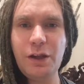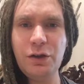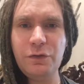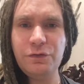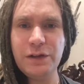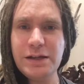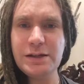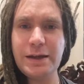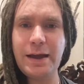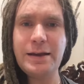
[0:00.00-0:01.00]
you're
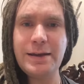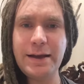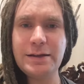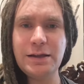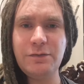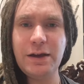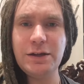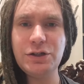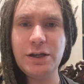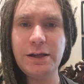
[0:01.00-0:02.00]
feeding it a negative
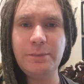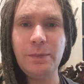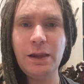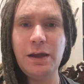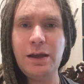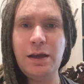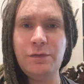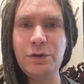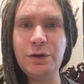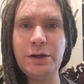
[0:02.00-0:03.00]
energy,
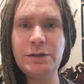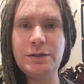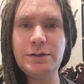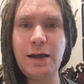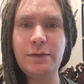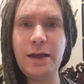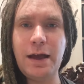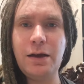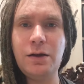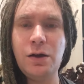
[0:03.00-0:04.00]
if you can understand
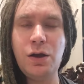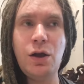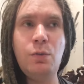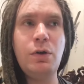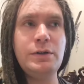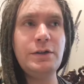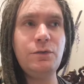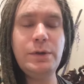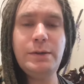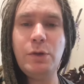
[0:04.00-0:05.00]
that. Whereas
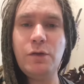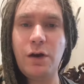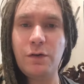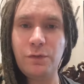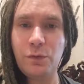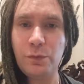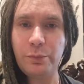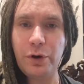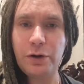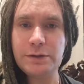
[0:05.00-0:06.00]
if we move our thought
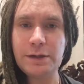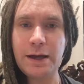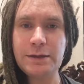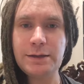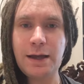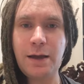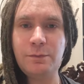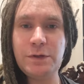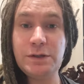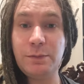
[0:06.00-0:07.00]
process
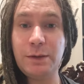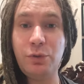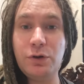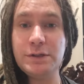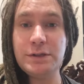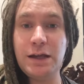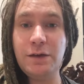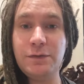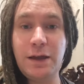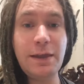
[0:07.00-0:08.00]
to something
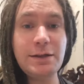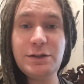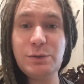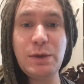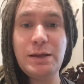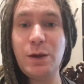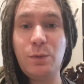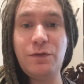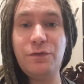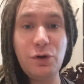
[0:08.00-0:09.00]
positive, now that doesn't mean that
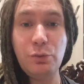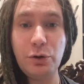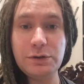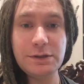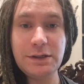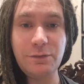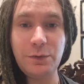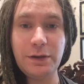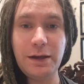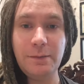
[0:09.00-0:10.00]
we feel positive
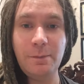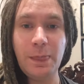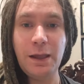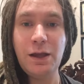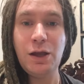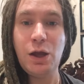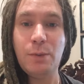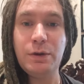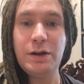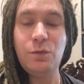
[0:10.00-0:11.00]
with it.
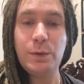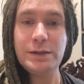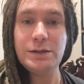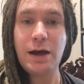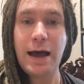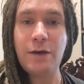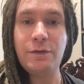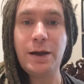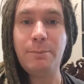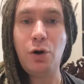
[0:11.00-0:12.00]
But if we start
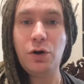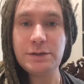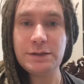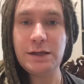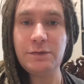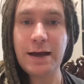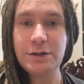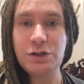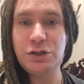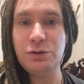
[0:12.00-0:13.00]
having a positive
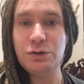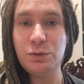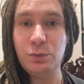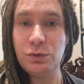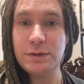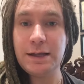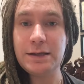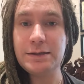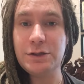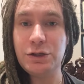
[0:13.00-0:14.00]
attitude towards
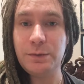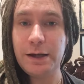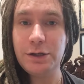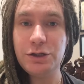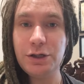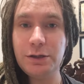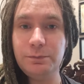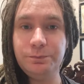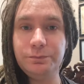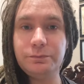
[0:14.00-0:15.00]
that situation,